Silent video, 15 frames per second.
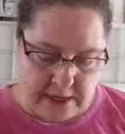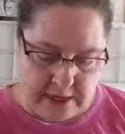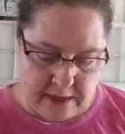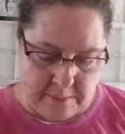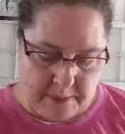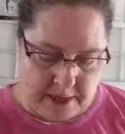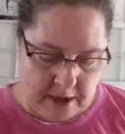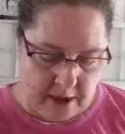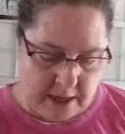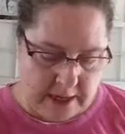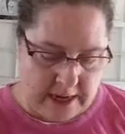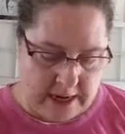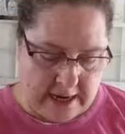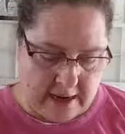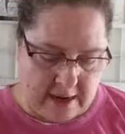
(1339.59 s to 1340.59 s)
in apparent
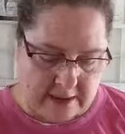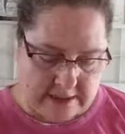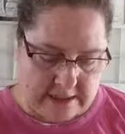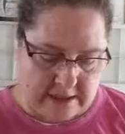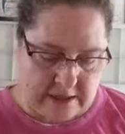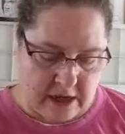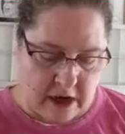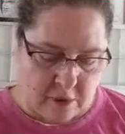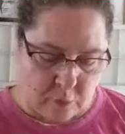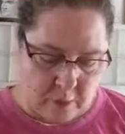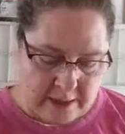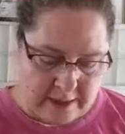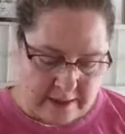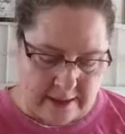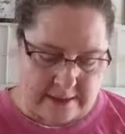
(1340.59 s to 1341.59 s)
chaos and not
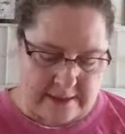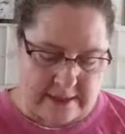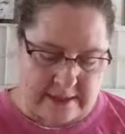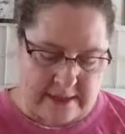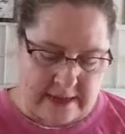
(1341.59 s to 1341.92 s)
realize that